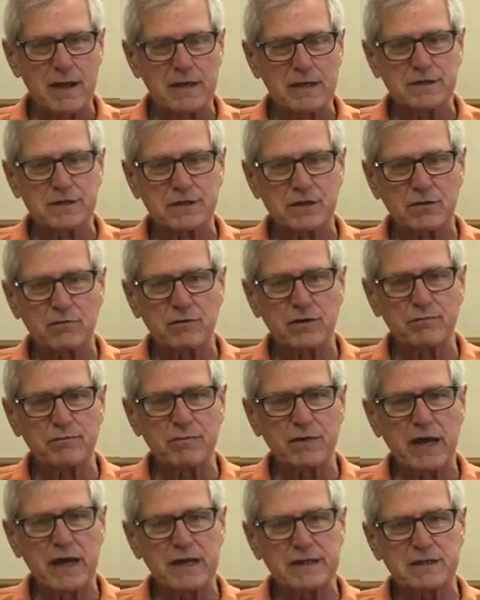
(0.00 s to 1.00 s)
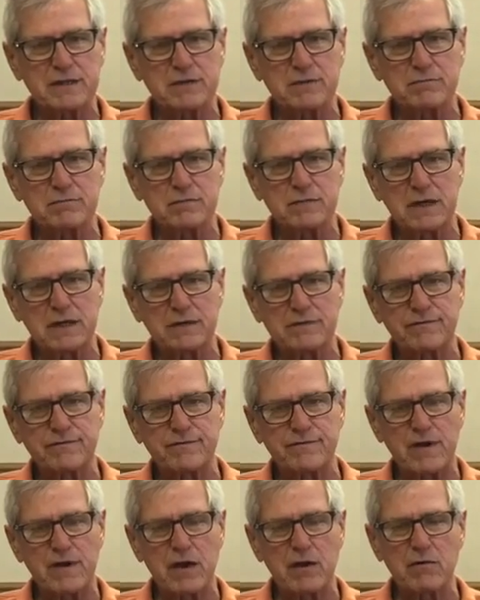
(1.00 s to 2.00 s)
So we've had some
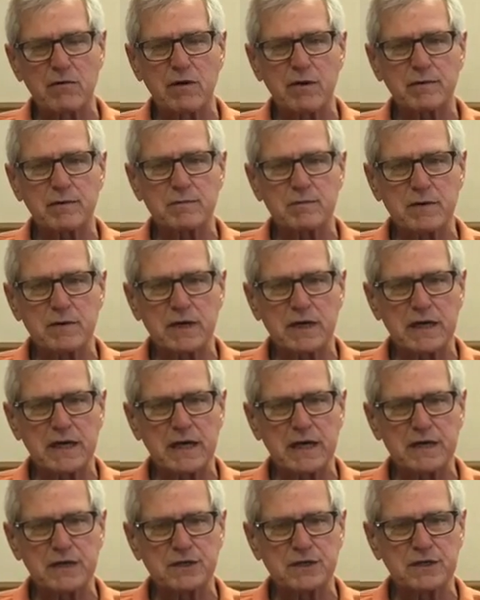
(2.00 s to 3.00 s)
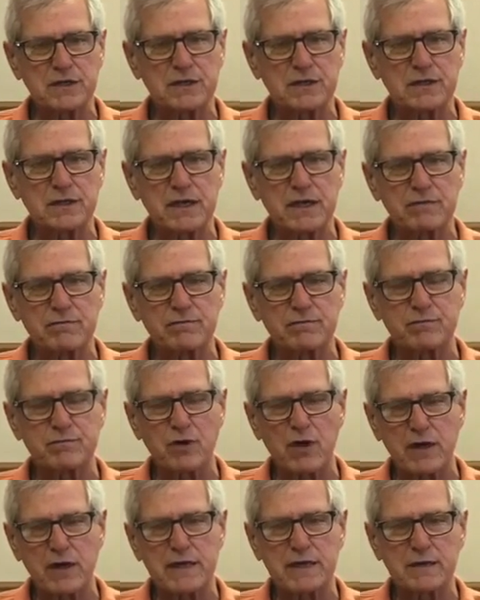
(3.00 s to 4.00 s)
follow-up communication. They're
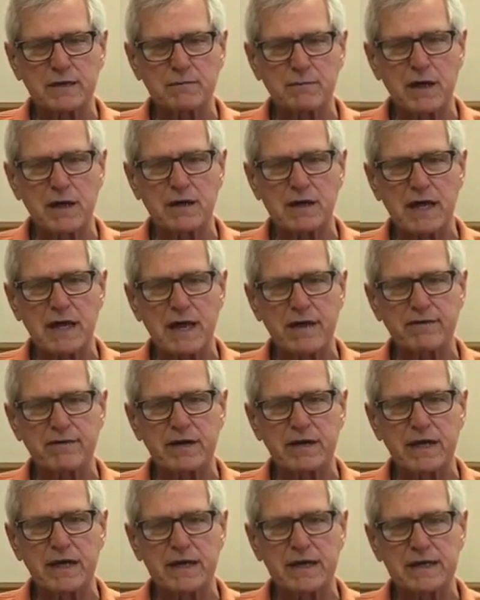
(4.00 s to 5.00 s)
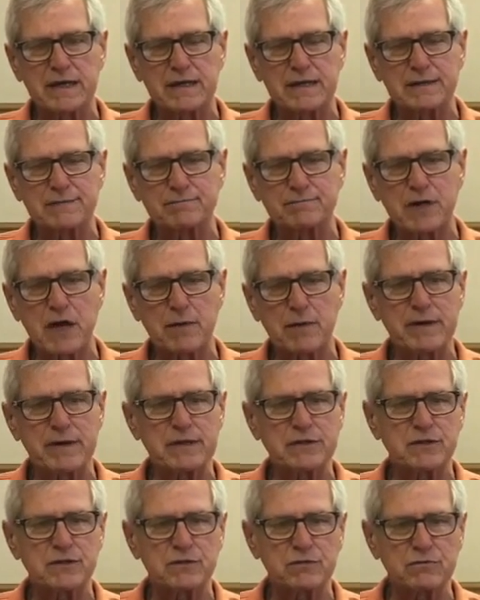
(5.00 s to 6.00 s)
talking about having a
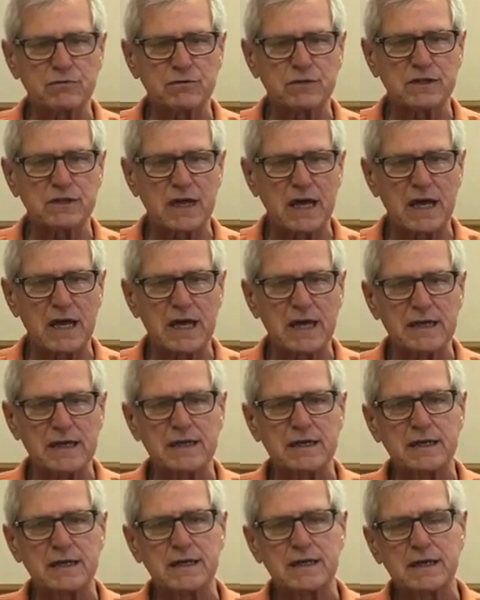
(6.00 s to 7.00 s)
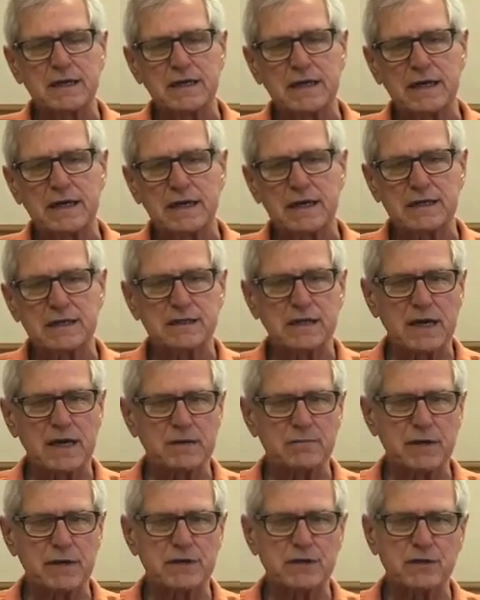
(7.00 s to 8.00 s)
coming soon sign. And as I
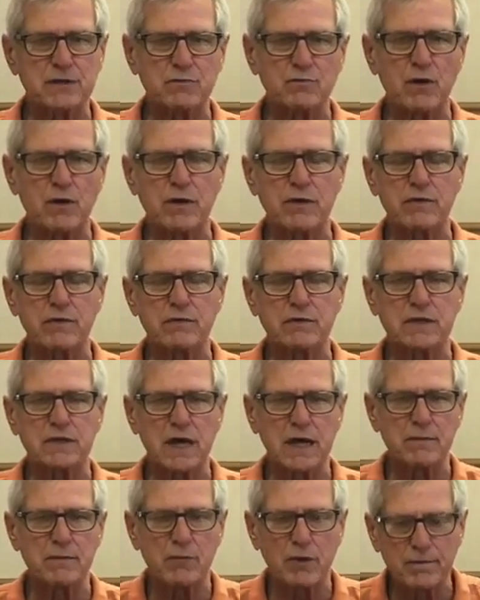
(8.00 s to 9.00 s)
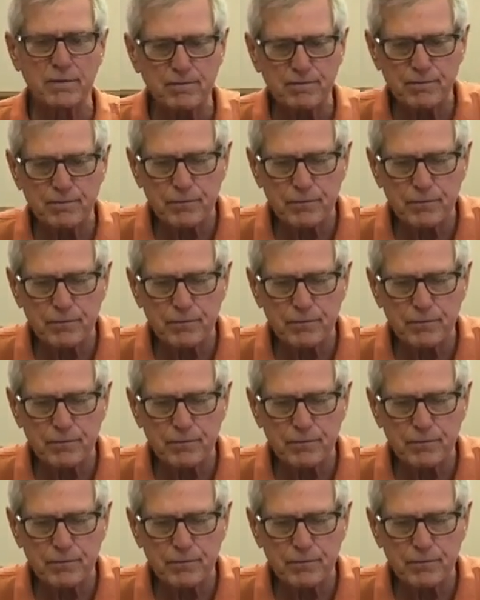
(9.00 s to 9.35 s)
had mentioned one other time on